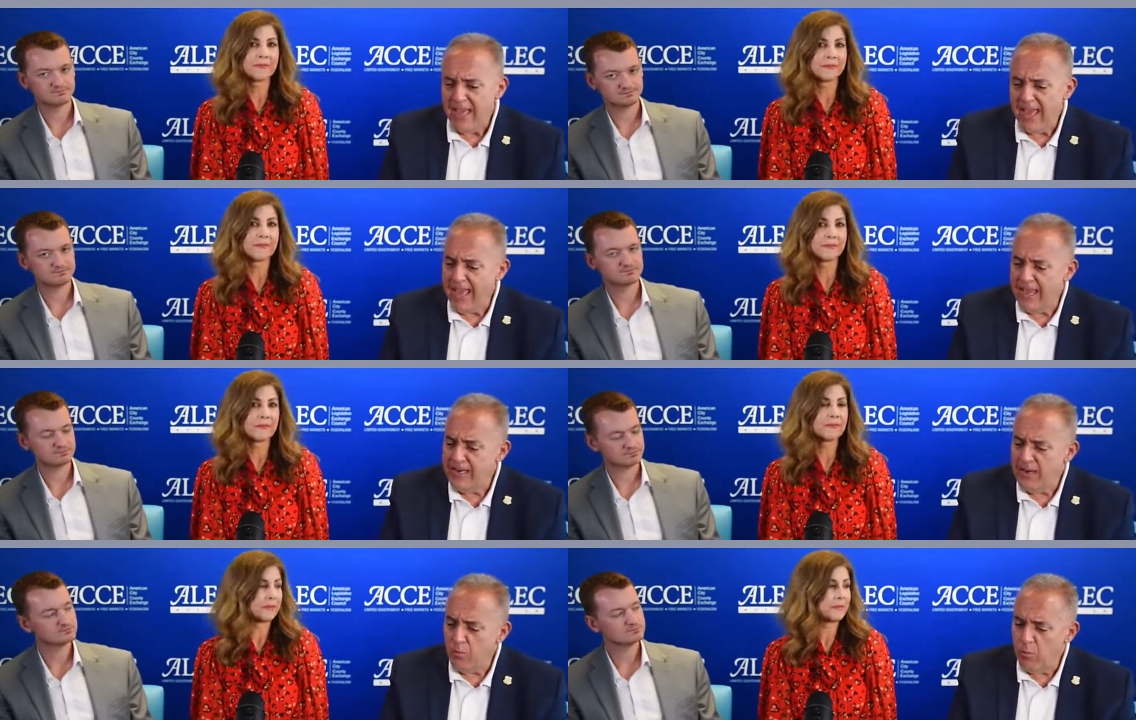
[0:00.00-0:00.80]
Speaker 1: And
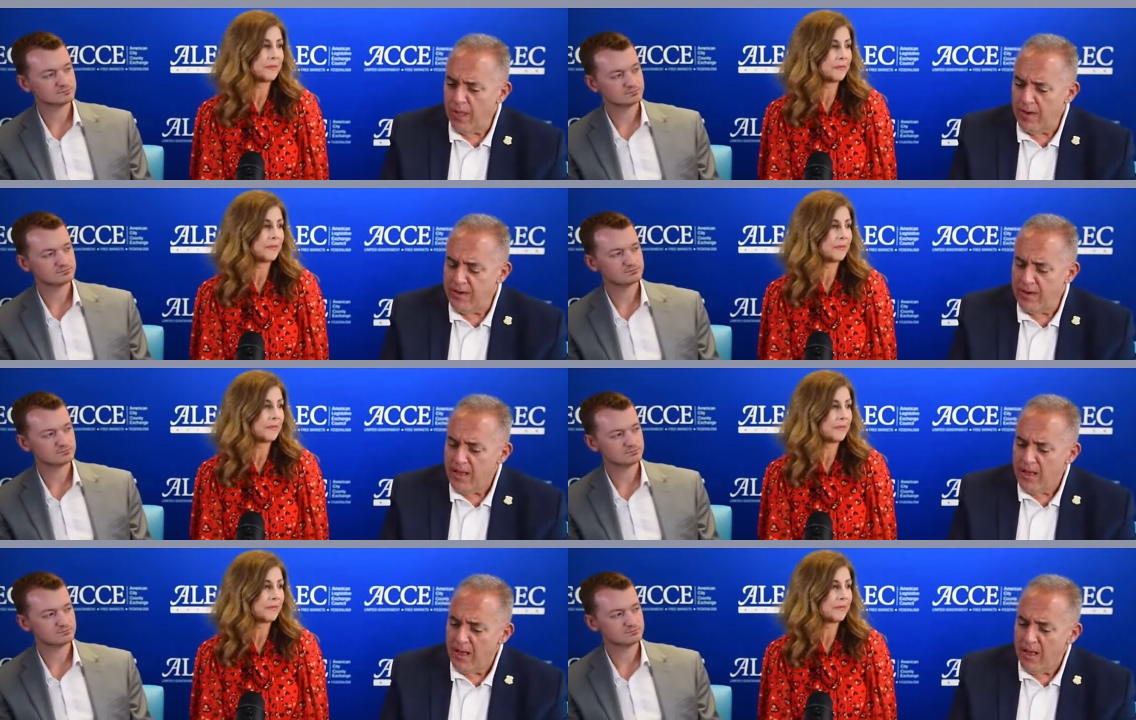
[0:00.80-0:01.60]
when
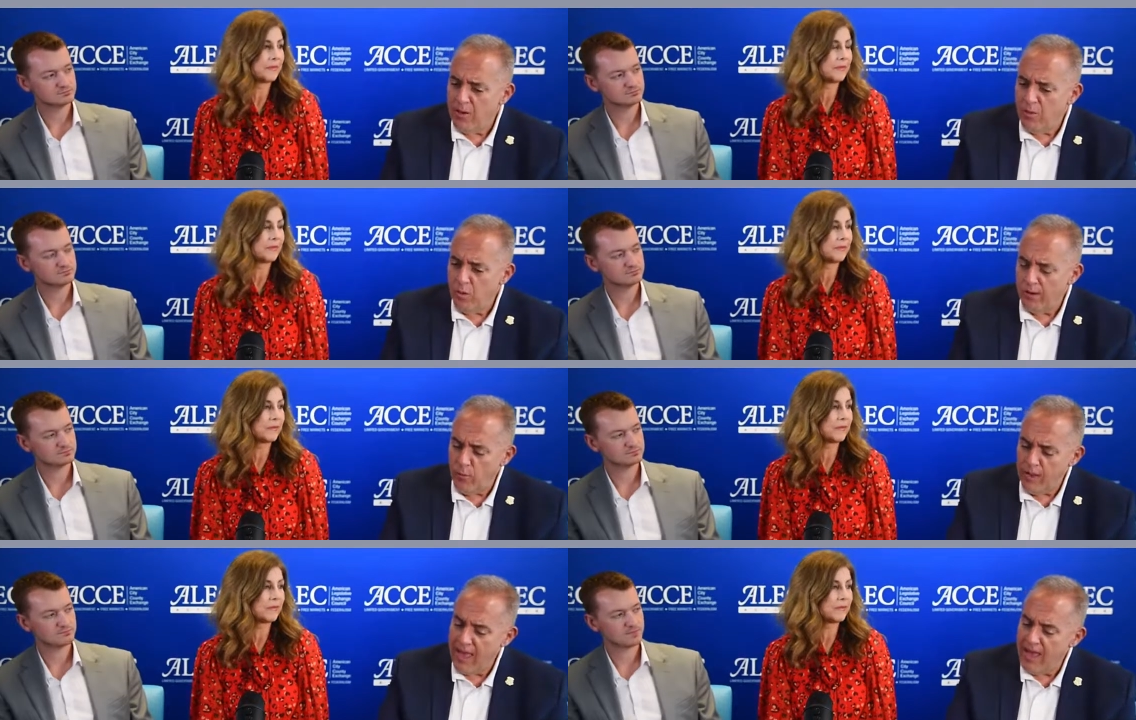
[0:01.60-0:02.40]
uh, when
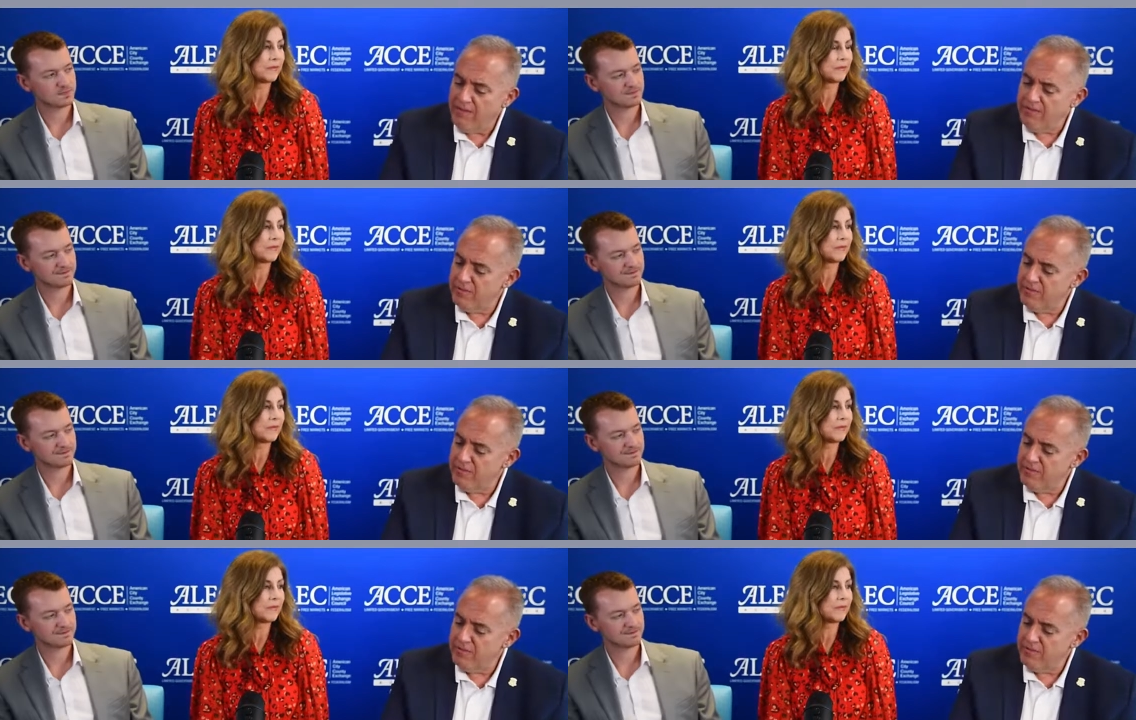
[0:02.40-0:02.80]
we have